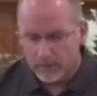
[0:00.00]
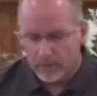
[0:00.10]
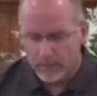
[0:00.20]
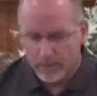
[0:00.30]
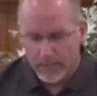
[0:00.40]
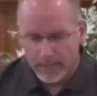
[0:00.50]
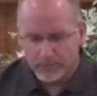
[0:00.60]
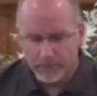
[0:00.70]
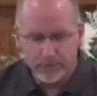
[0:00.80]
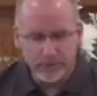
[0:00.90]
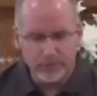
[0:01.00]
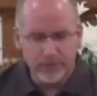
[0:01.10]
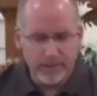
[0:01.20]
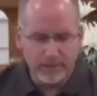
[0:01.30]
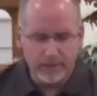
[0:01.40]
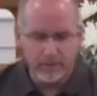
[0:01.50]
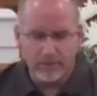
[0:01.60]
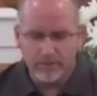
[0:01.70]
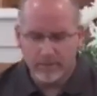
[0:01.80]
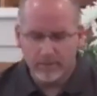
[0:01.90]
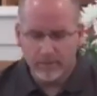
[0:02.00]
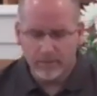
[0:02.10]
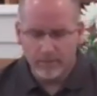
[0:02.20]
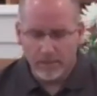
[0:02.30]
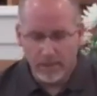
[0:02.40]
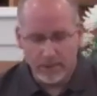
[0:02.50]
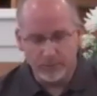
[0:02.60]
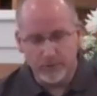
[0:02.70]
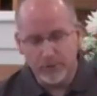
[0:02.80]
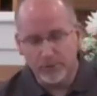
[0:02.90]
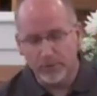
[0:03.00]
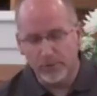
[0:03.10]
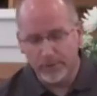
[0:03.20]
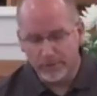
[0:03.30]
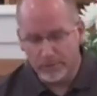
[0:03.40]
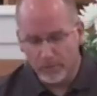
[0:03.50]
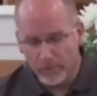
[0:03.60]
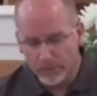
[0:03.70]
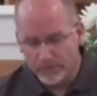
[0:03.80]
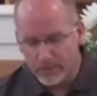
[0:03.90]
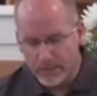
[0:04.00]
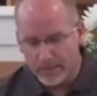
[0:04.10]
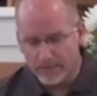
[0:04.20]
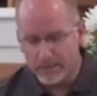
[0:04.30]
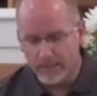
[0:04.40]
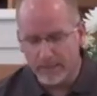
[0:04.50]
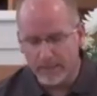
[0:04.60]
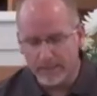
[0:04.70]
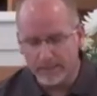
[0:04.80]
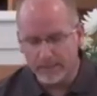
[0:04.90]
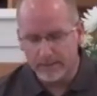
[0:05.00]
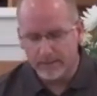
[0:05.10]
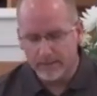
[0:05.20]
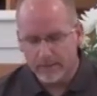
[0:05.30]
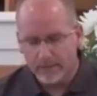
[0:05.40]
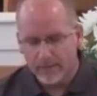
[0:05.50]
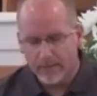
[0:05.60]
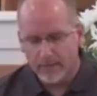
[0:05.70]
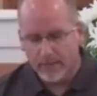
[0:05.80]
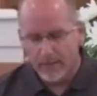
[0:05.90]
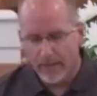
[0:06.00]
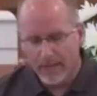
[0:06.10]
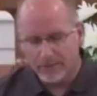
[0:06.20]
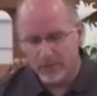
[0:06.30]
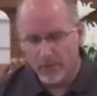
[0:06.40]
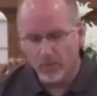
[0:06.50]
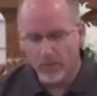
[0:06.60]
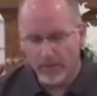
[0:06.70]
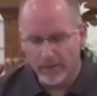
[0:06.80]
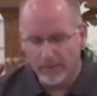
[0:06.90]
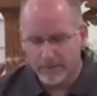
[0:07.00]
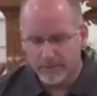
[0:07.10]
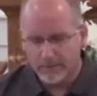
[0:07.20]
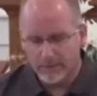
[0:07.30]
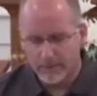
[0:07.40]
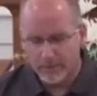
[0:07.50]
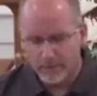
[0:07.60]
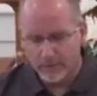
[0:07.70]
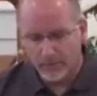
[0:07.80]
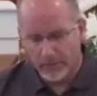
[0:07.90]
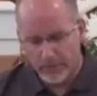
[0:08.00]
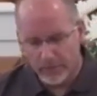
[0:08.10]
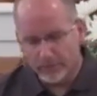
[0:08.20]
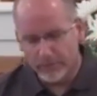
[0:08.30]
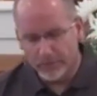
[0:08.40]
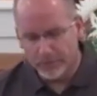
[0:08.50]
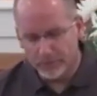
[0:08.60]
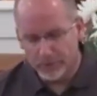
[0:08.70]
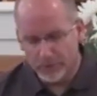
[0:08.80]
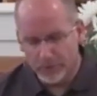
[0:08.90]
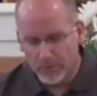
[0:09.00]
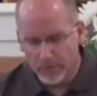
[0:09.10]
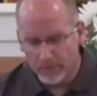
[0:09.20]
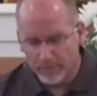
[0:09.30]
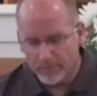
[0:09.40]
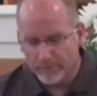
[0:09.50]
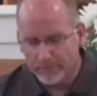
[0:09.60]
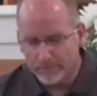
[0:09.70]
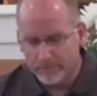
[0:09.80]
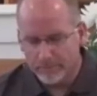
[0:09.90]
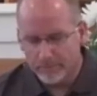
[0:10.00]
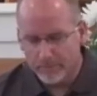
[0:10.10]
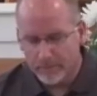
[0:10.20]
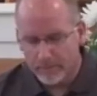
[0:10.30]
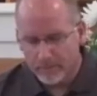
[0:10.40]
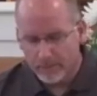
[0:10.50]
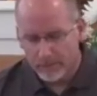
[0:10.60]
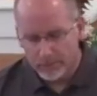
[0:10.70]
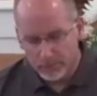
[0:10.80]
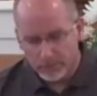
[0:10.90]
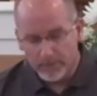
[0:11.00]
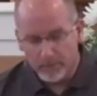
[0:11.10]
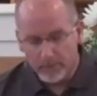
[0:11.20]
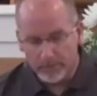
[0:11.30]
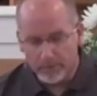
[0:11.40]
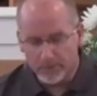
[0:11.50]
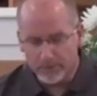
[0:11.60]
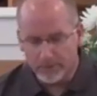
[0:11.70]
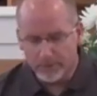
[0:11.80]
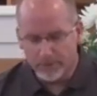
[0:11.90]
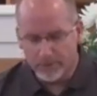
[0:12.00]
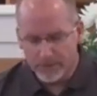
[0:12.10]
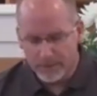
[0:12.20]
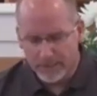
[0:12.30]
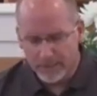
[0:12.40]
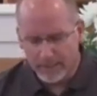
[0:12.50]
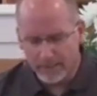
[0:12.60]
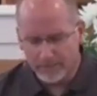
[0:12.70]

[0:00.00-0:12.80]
that as we tune in and as we turn in the Word of God tonight, as always, we know that you'll show up, that you'll be with us during this time.